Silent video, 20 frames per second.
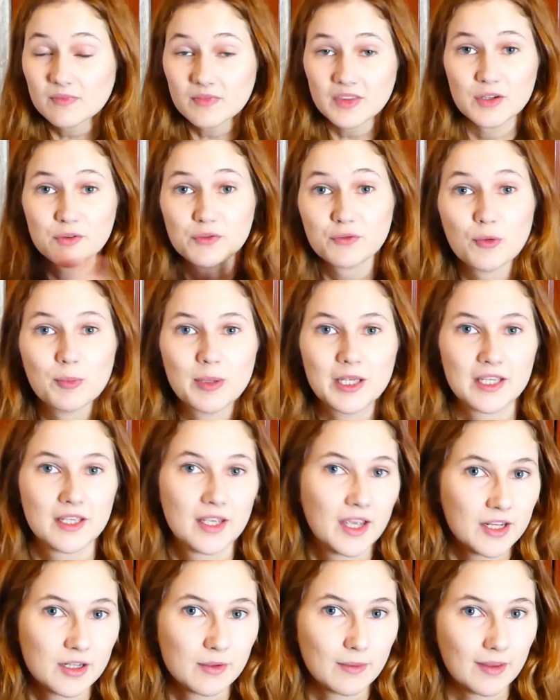For me,
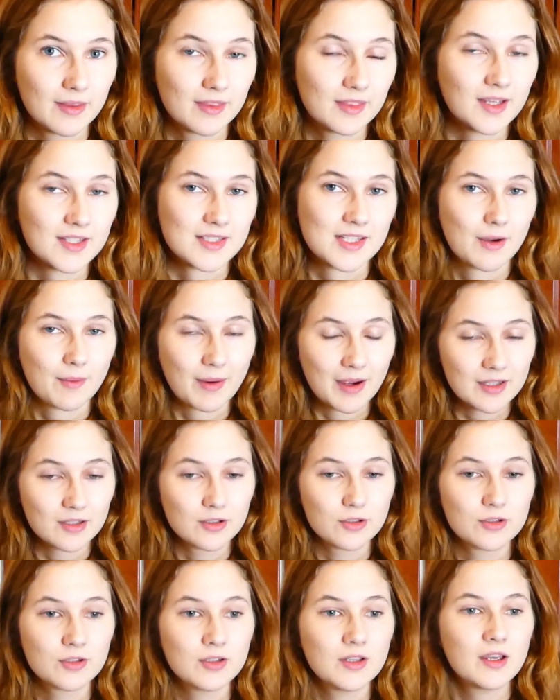anyway, that's how I
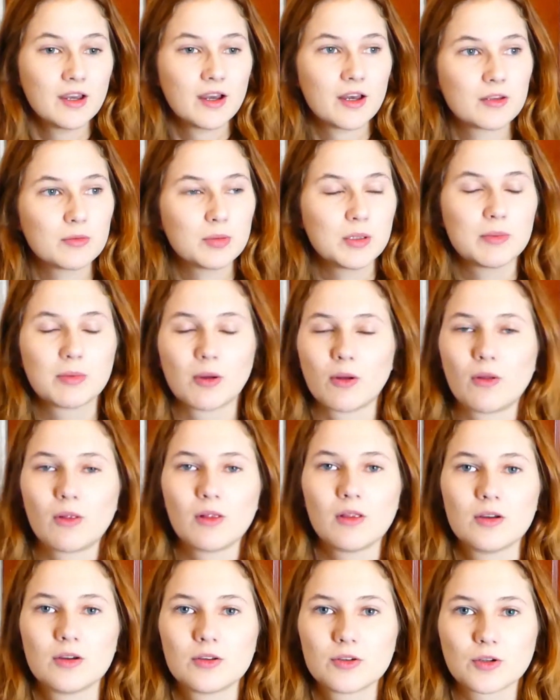learn. Other
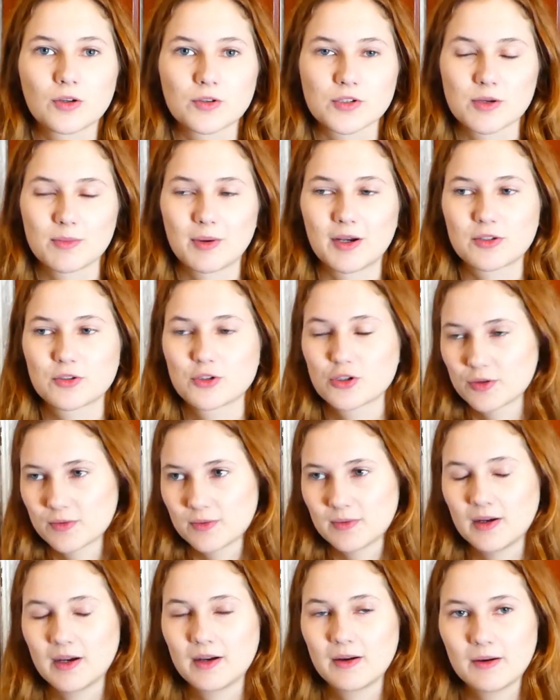people, not so much.
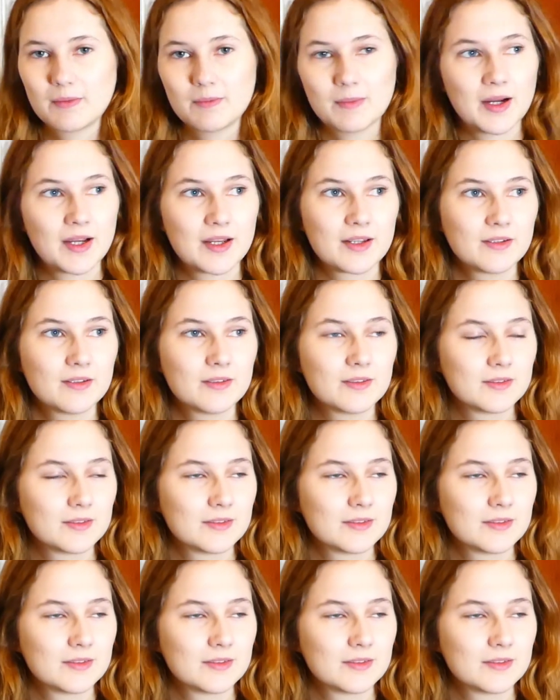Mine